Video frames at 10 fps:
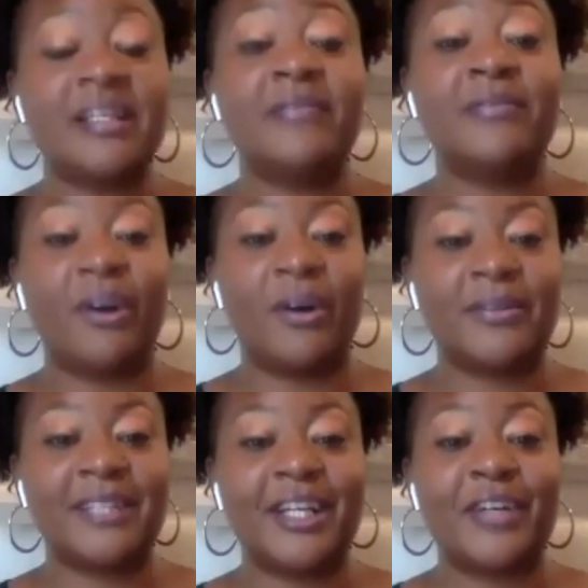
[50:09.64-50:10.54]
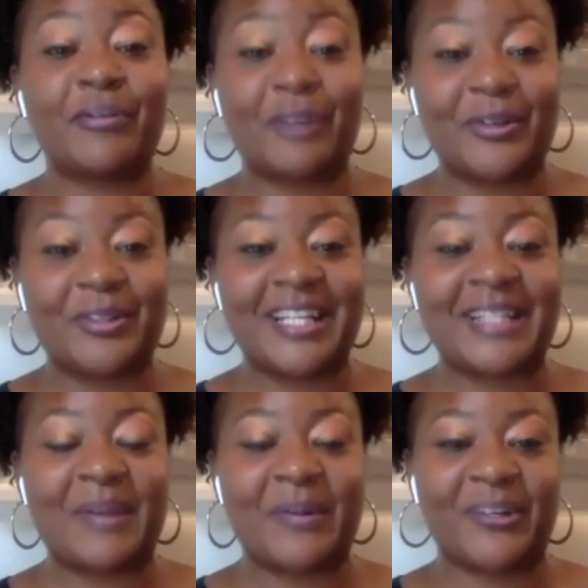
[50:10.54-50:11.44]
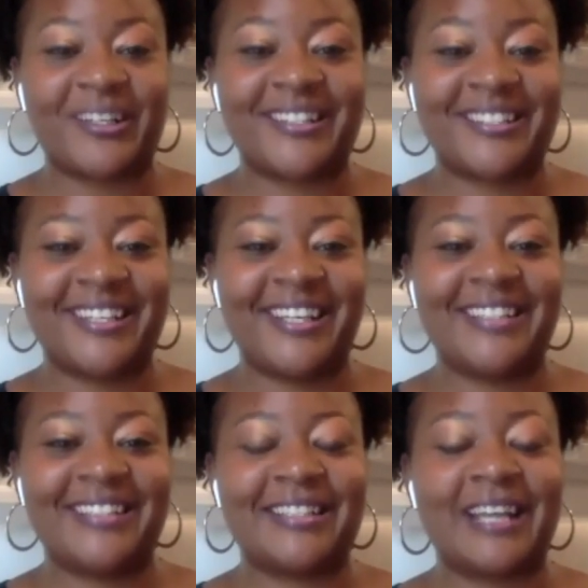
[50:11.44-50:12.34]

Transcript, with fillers: evolved and grown as my work has changed.